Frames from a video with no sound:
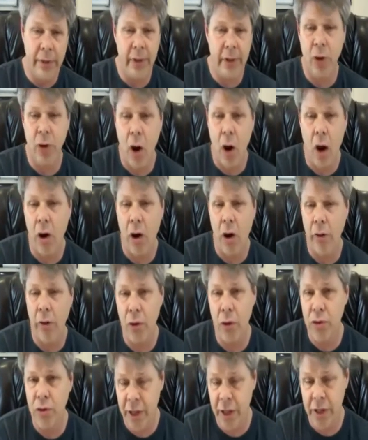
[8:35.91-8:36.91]
than all
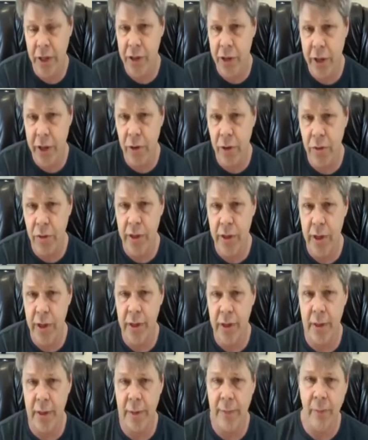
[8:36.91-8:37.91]
those
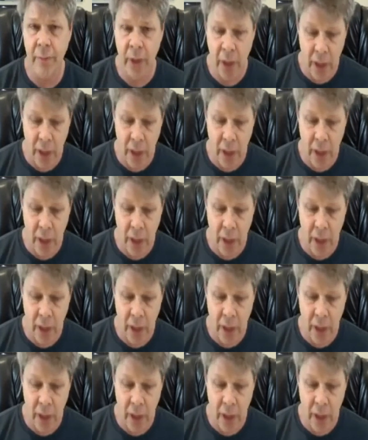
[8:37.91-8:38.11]
excuses.